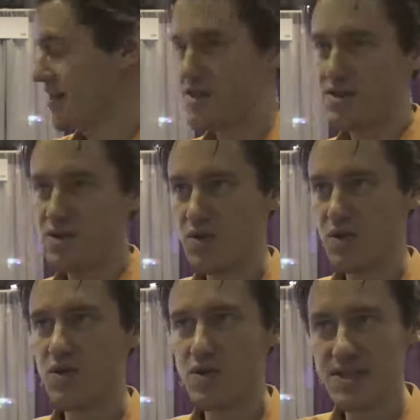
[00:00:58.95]
It's
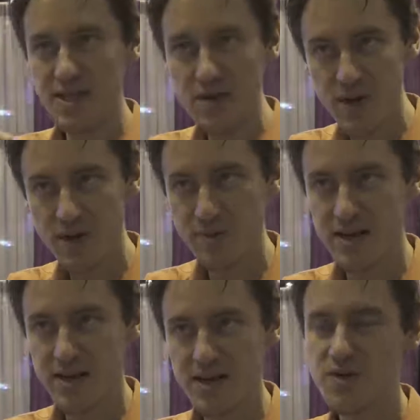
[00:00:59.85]
you see what you're
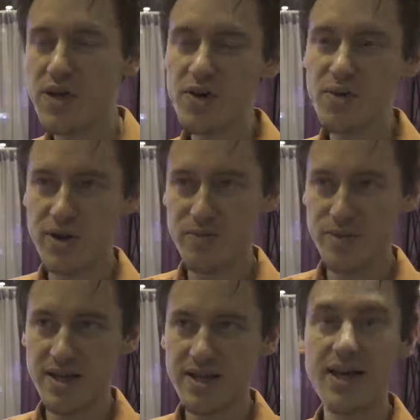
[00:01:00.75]
playing, you hear what you're
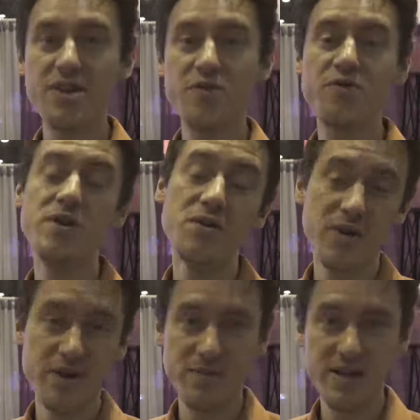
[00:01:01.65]
playing, and you feel
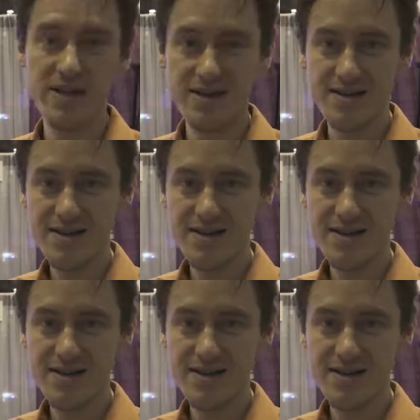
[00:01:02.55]
what you're playing.